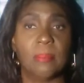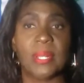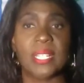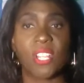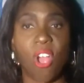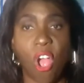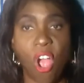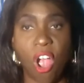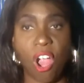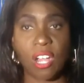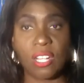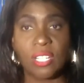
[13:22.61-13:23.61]
But it's
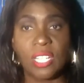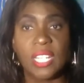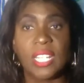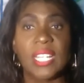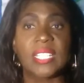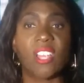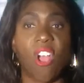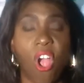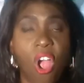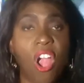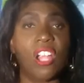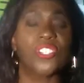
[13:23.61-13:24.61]
hard. It's
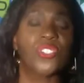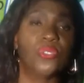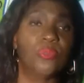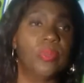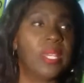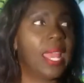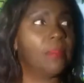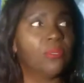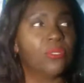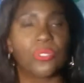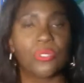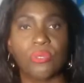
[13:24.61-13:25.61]
hard to be
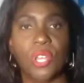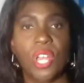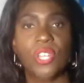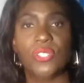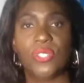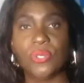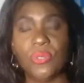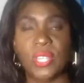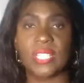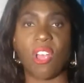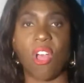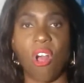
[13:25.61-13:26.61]
able to do
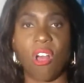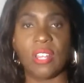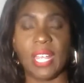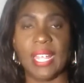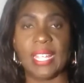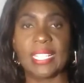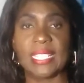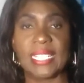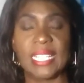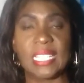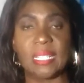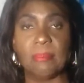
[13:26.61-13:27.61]
this on a
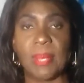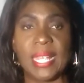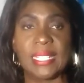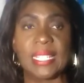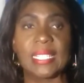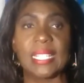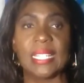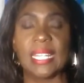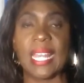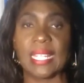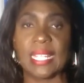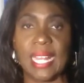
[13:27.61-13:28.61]
consistent basis and
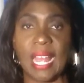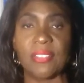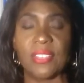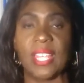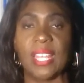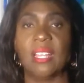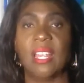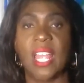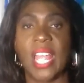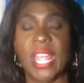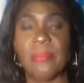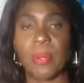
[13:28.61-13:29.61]
then get out there
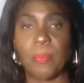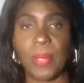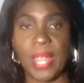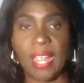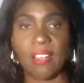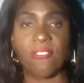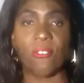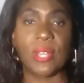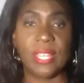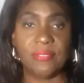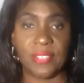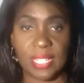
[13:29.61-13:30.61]
and prepare for
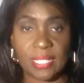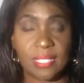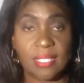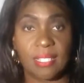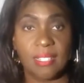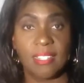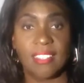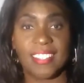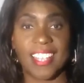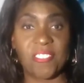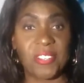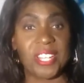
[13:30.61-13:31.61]
events.
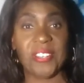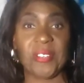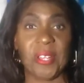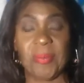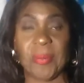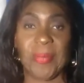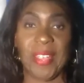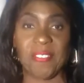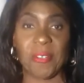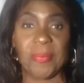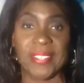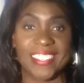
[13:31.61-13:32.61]
Like we're getting ready to prepare
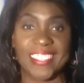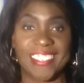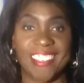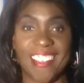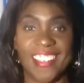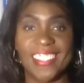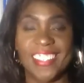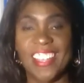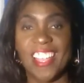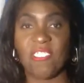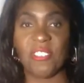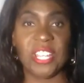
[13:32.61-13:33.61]
for Politicon
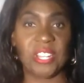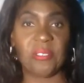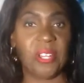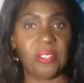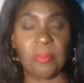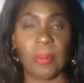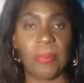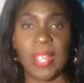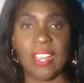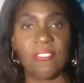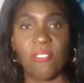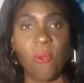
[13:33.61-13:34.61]
and we're getting ready to
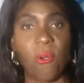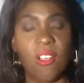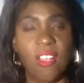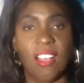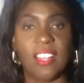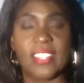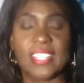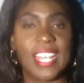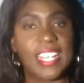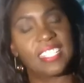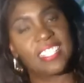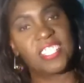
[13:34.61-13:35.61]
prepare for the
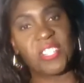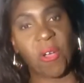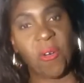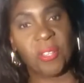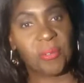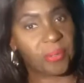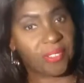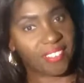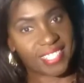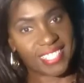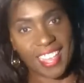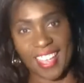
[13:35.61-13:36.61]
Taste of Soul, and we're all
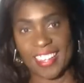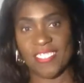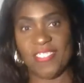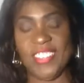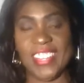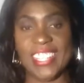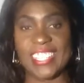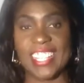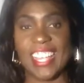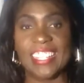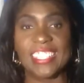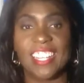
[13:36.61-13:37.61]
excited for these
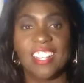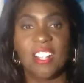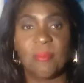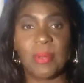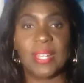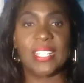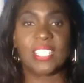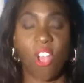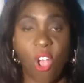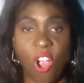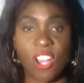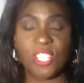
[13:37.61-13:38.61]
things. But it's
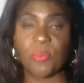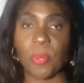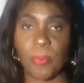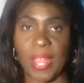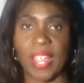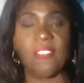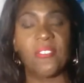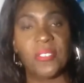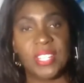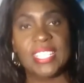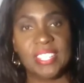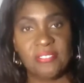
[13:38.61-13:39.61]
hard to prepare for
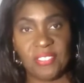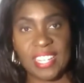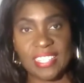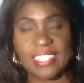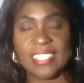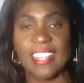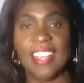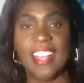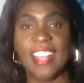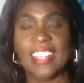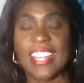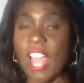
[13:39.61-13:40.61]
these events,
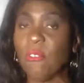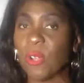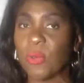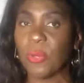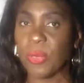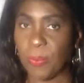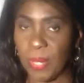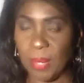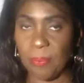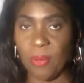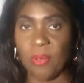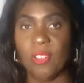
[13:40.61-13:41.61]
network with
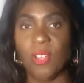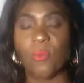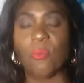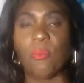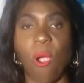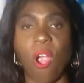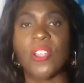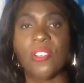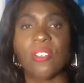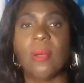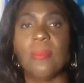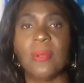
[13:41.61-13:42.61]
people,
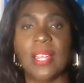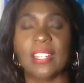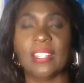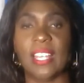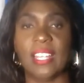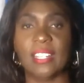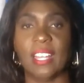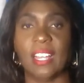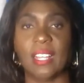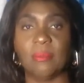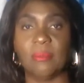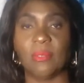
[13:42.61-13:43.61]
partner up and
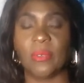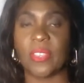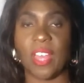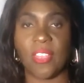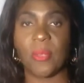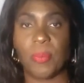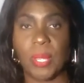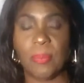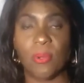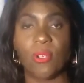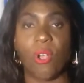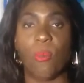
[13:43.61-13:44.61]
with other
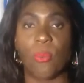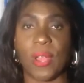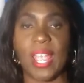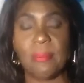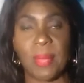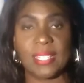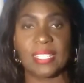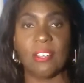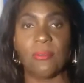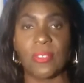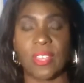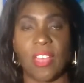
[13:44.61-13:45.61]
people, co-brand
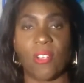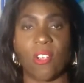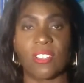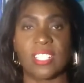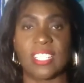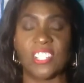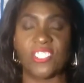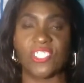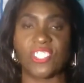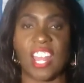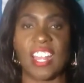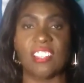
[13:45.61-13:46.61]
myself with other organizations.
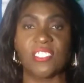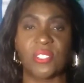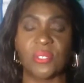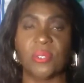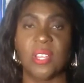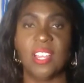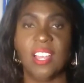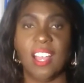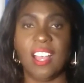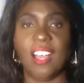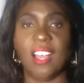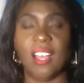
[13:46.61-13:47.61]
Shout out to
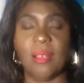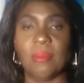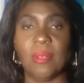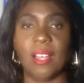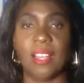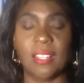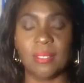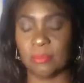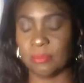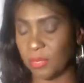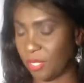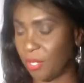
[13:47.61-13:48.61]

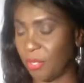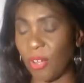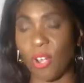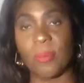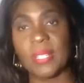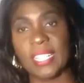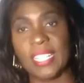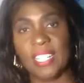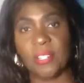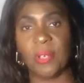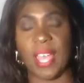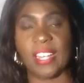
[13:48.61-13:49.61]
the Urban
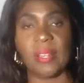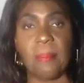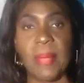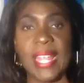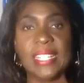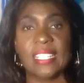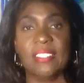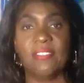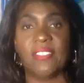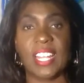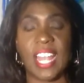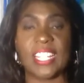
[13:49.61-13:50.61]
League, who had an amazing
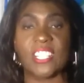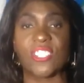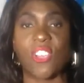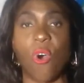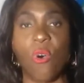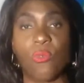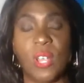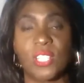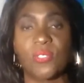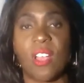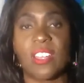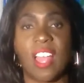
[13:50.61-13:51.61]
event at Soul
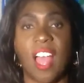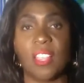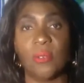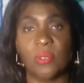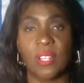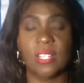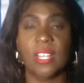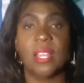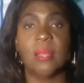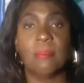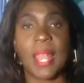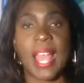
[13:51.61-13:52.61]
Restaurant in Hollywood,
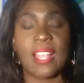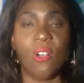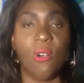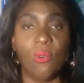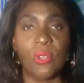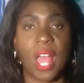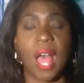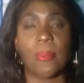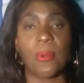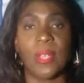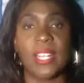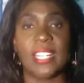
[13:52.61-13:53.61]
Black owned,
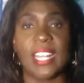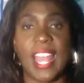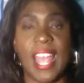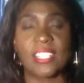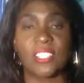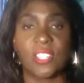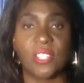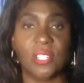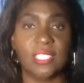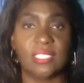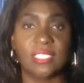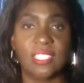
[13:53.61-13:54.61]
operated, and executed.